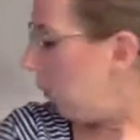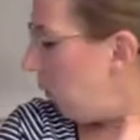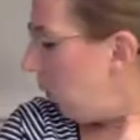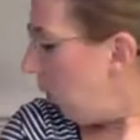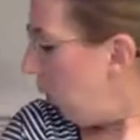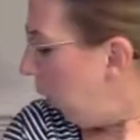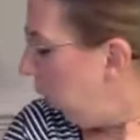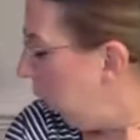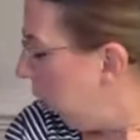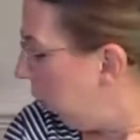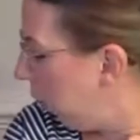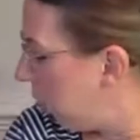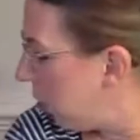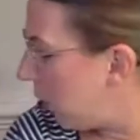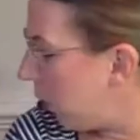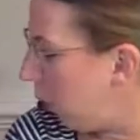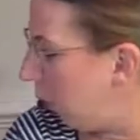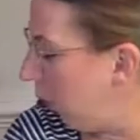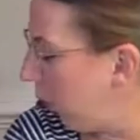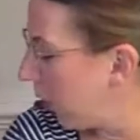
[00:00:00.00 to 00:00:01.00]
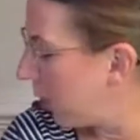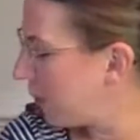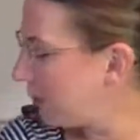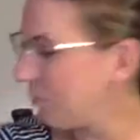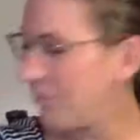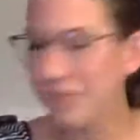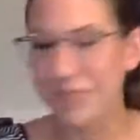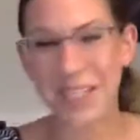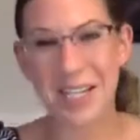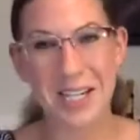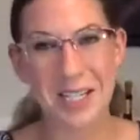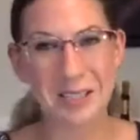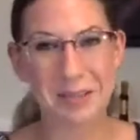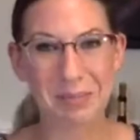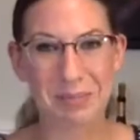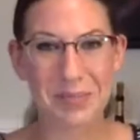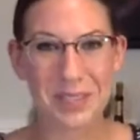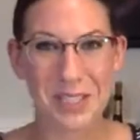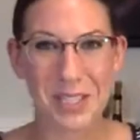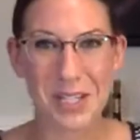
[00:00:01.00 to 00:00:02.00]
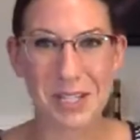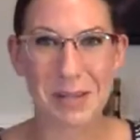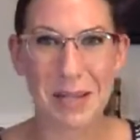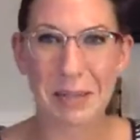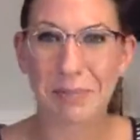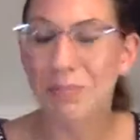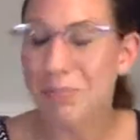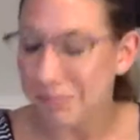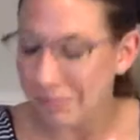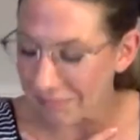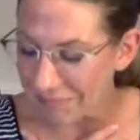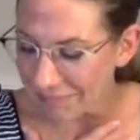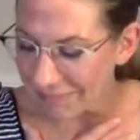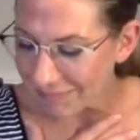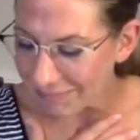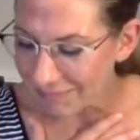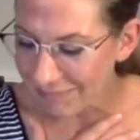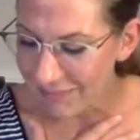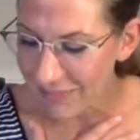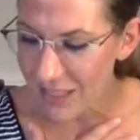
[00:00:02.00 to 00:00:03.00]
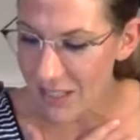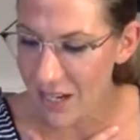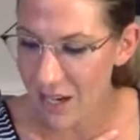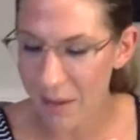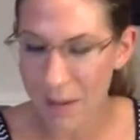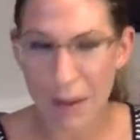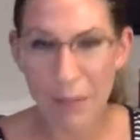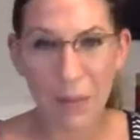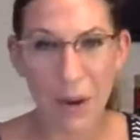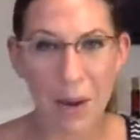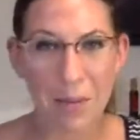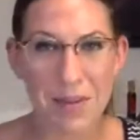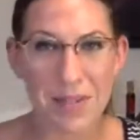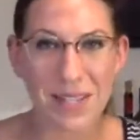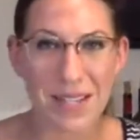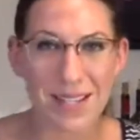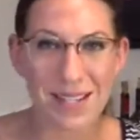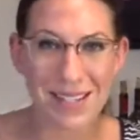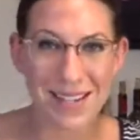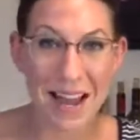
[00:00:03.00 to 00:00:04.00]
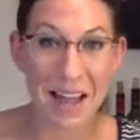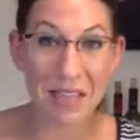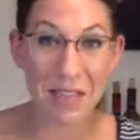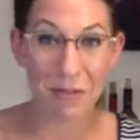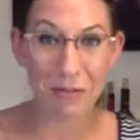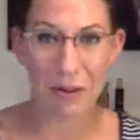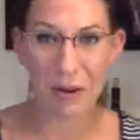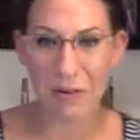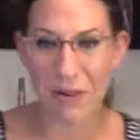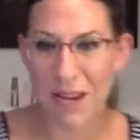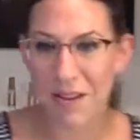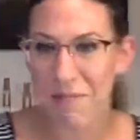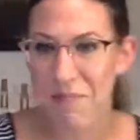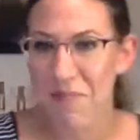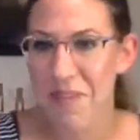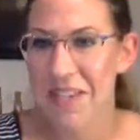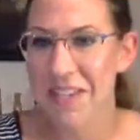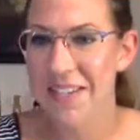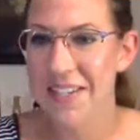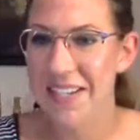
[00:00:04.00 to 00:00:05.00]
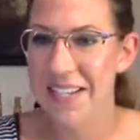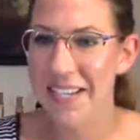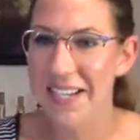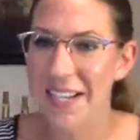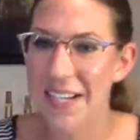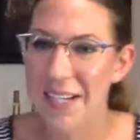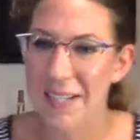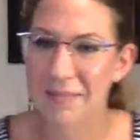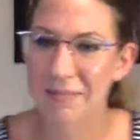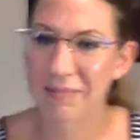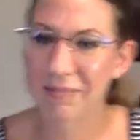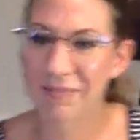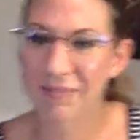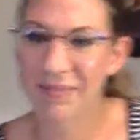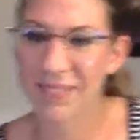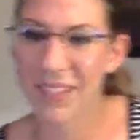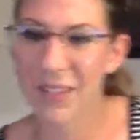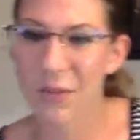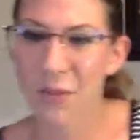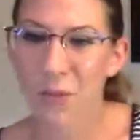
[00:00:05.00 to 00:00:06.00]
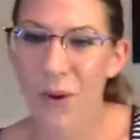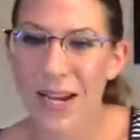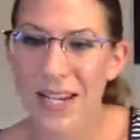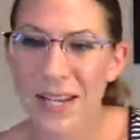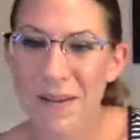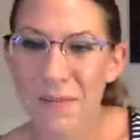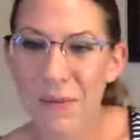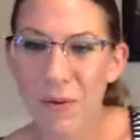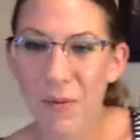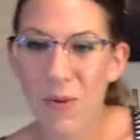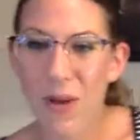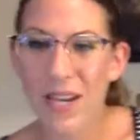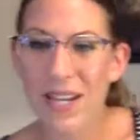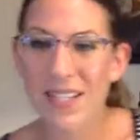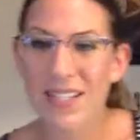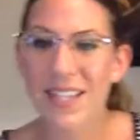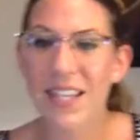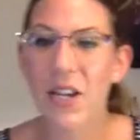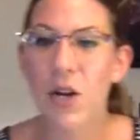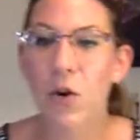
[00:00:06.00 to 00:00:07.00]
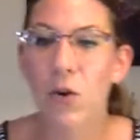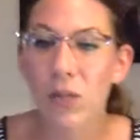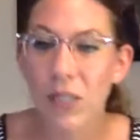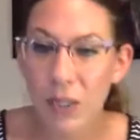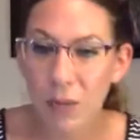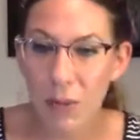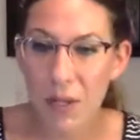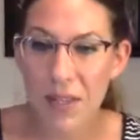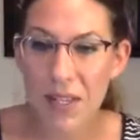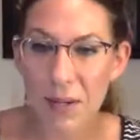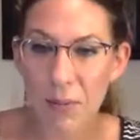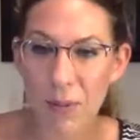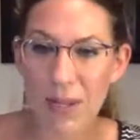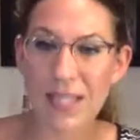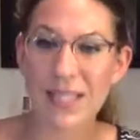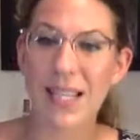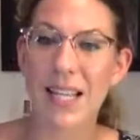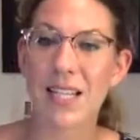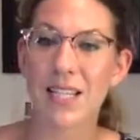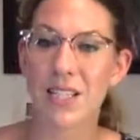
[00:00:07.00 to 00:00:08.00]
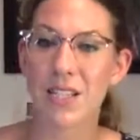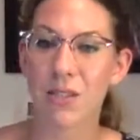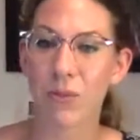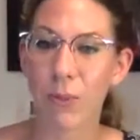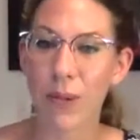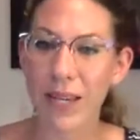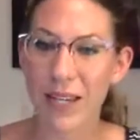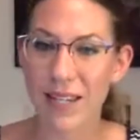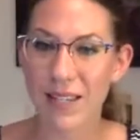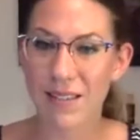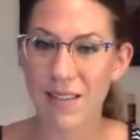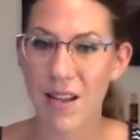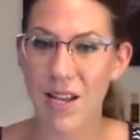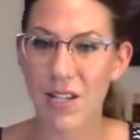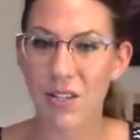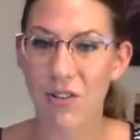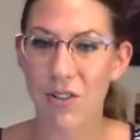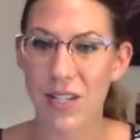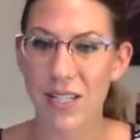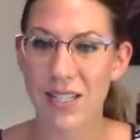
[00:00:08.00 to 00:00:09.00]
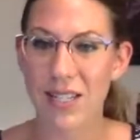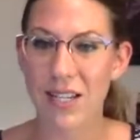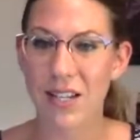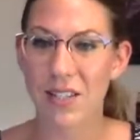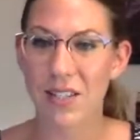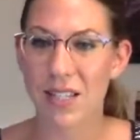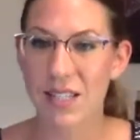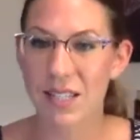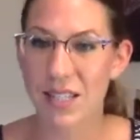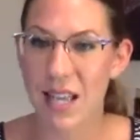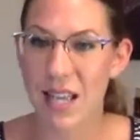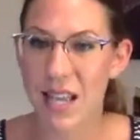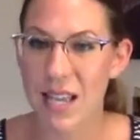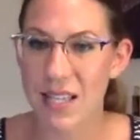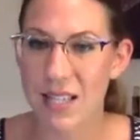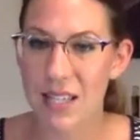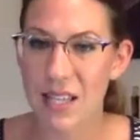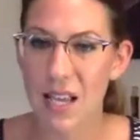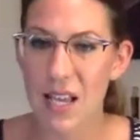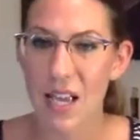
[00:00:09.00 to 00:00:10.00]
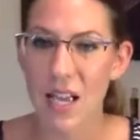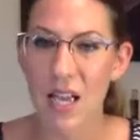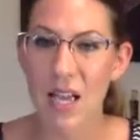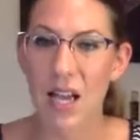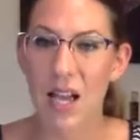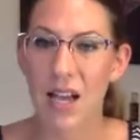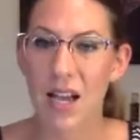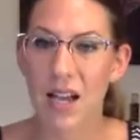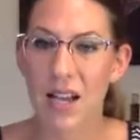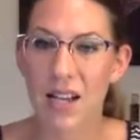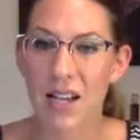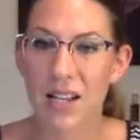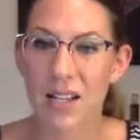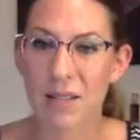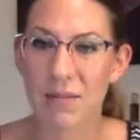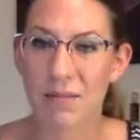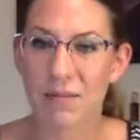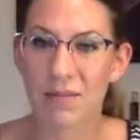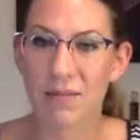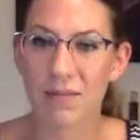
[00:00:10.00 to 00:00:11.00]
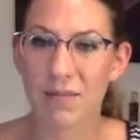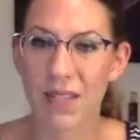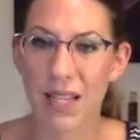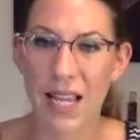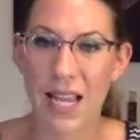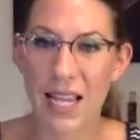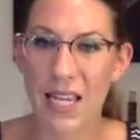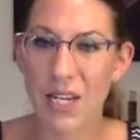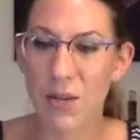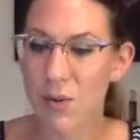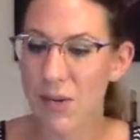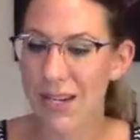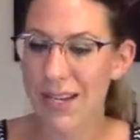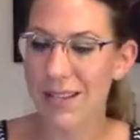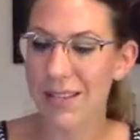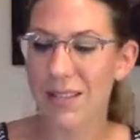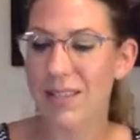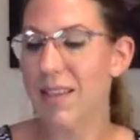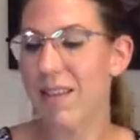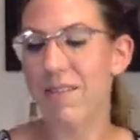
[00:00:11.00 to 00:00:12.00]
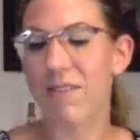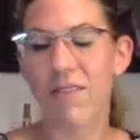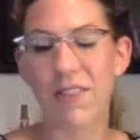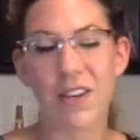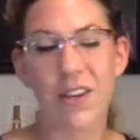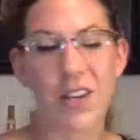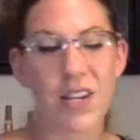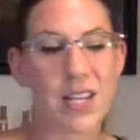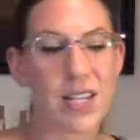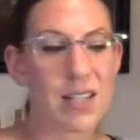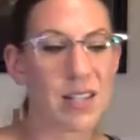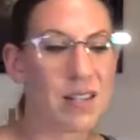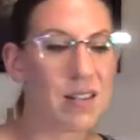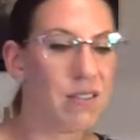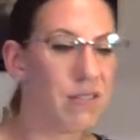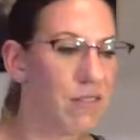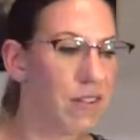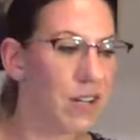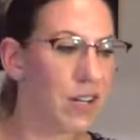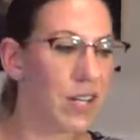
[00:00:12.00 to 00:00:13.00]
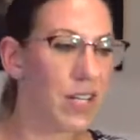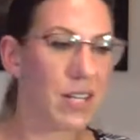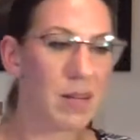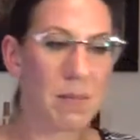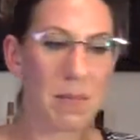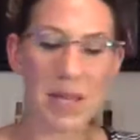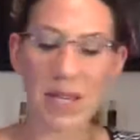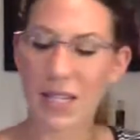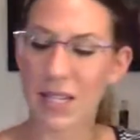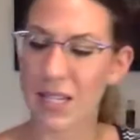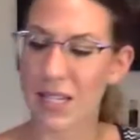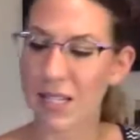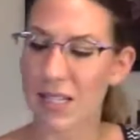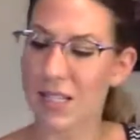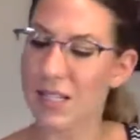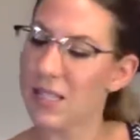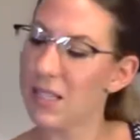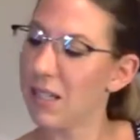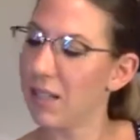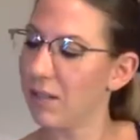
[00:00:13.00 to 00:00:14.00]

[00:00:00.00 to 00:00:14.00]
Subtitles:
Excuse me. I promise it's not the Rona. Wine number 1 is the only one that we sent sweetness on. Chris Nelson says, anyone else have varying opinions?